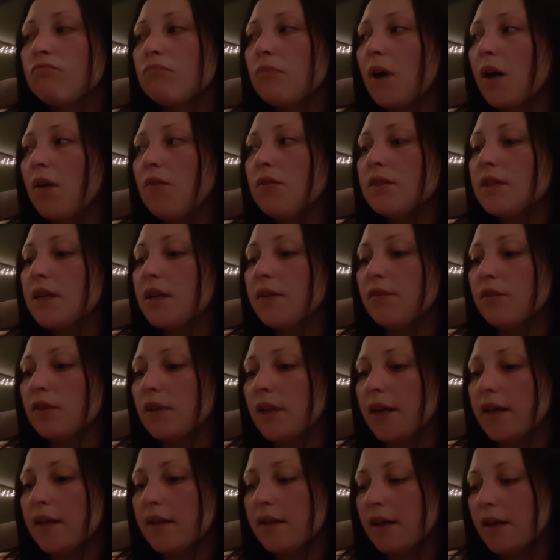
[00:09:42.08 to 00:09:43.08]
I was never
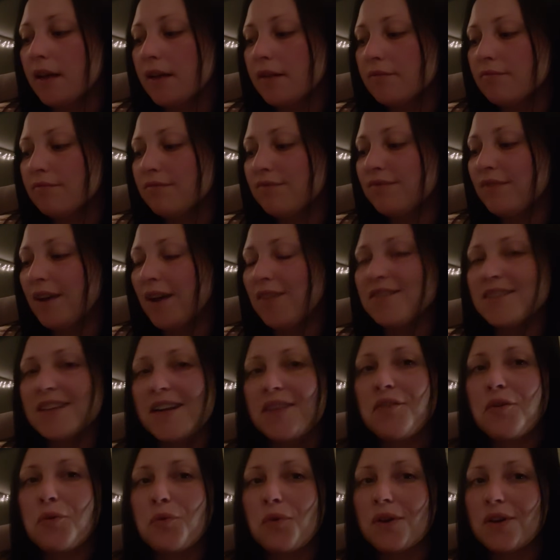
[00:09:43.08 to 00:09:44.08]
like that. I was
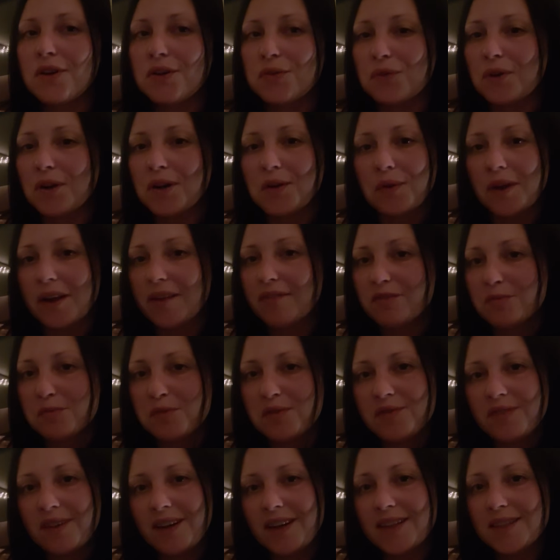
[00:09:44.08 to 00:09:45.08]
never one to run away from
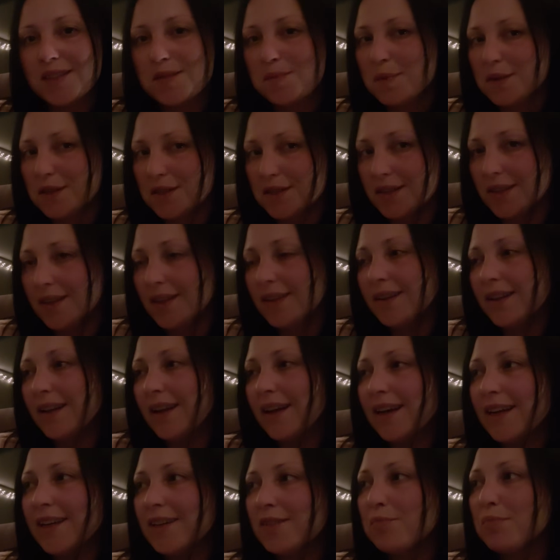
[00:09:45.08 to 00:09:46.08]
a fight, especially
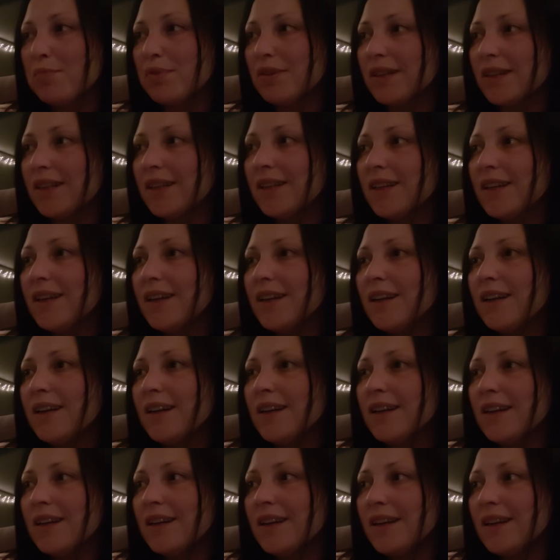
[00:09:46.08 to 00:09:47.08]
online. But
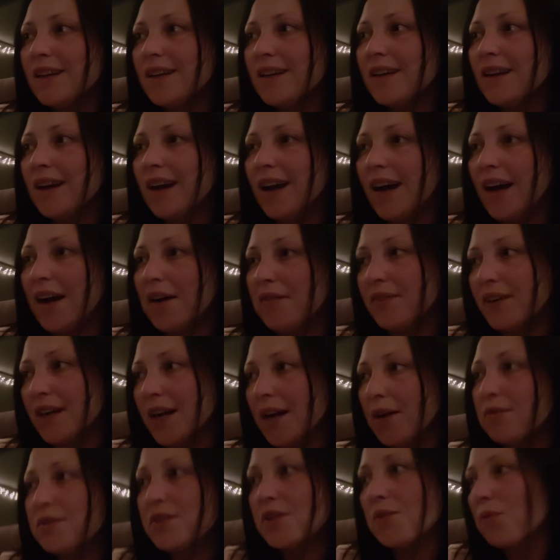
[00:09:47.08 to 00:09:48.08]
I mean,
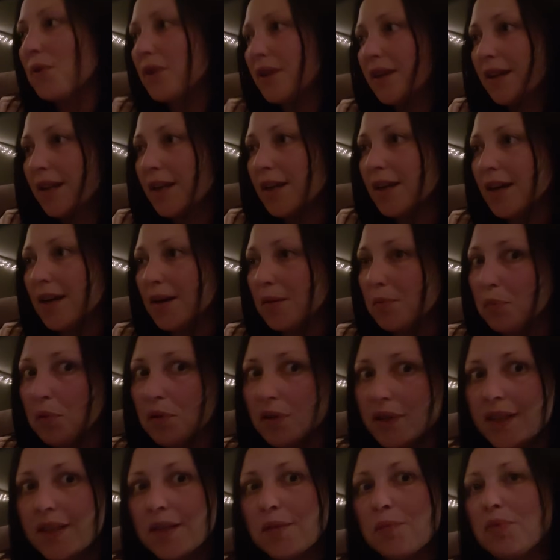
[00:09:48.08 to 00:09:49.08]
I was the one that like kind of
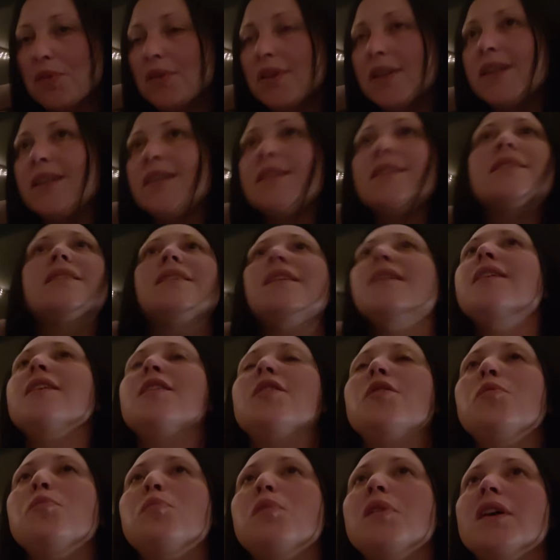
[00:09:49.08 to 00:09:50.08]
bullied the bullies, you
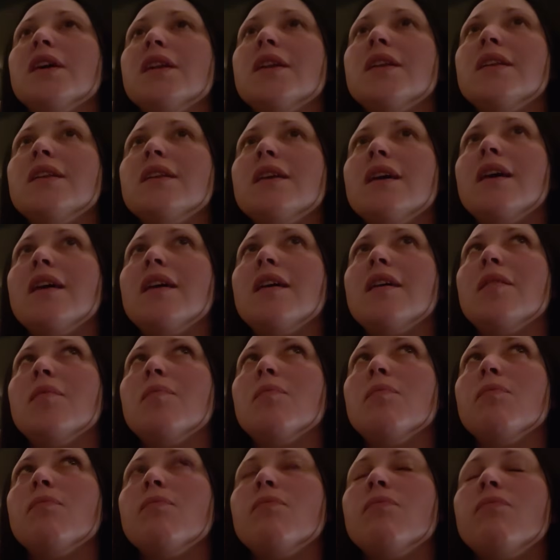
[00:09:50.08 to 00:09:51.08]
know, but,
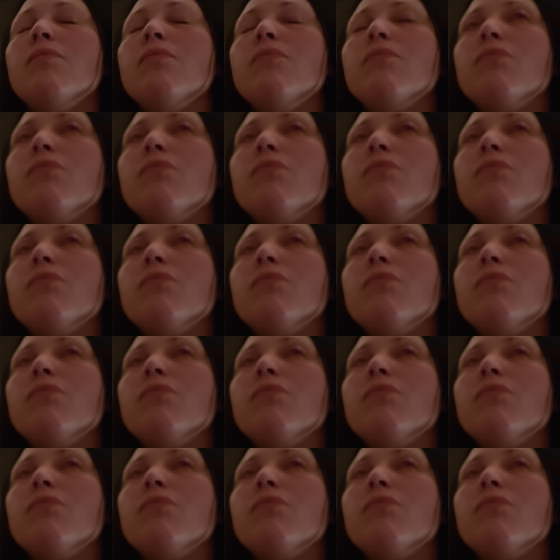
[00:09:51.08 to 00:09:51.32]
um,